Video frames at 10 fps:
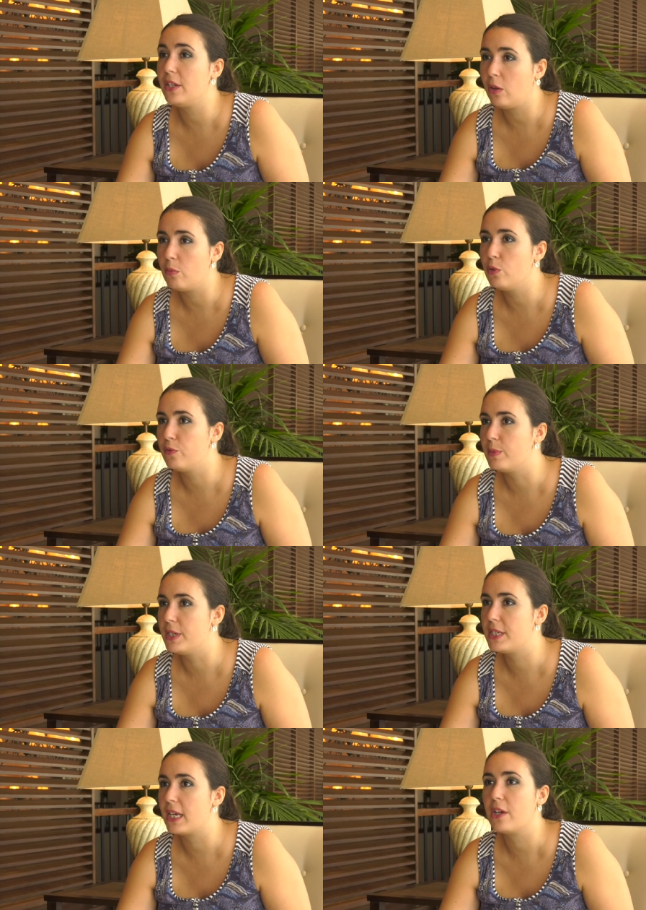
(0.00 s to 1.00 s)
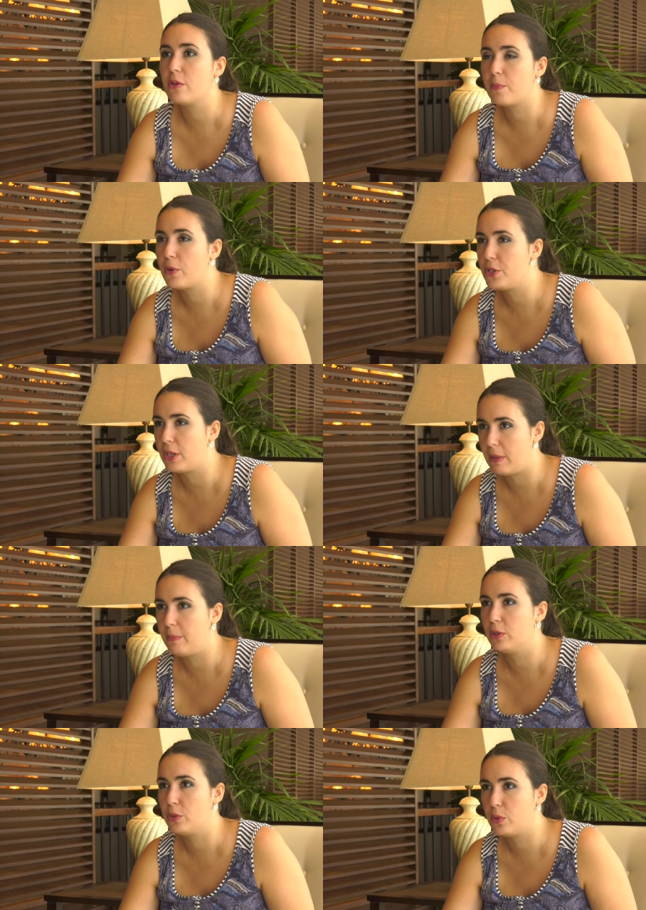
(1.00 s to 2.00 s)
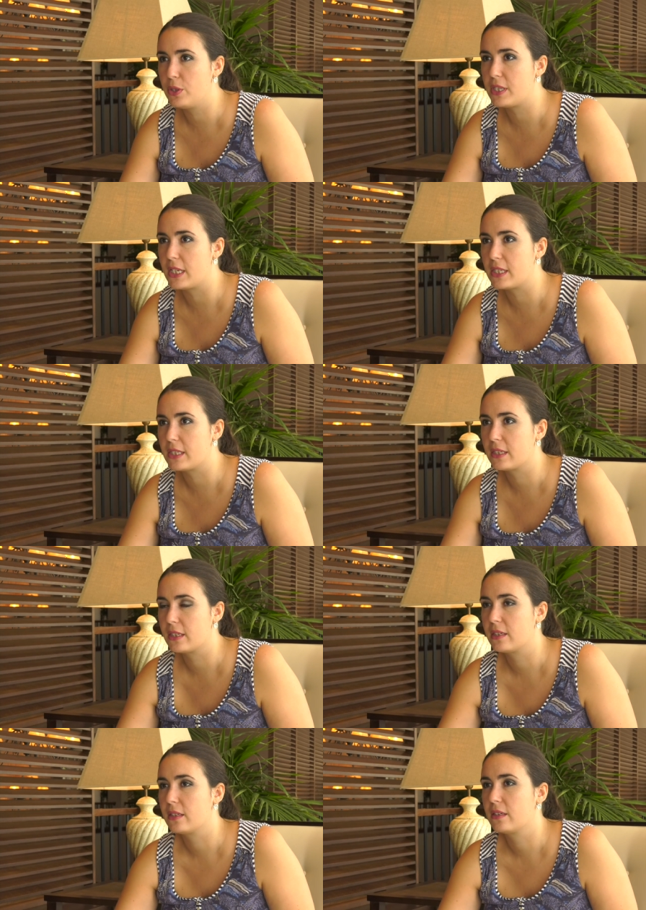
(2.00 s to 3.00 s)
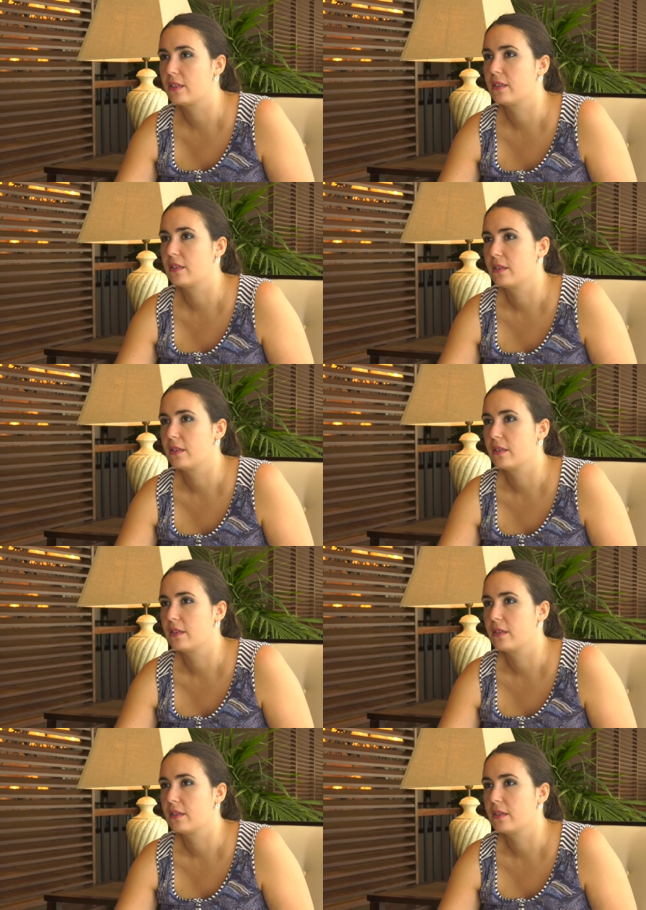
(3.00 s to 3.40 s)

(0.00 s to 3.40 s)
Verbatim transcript: a new movement. Are you approaching people towards this? I have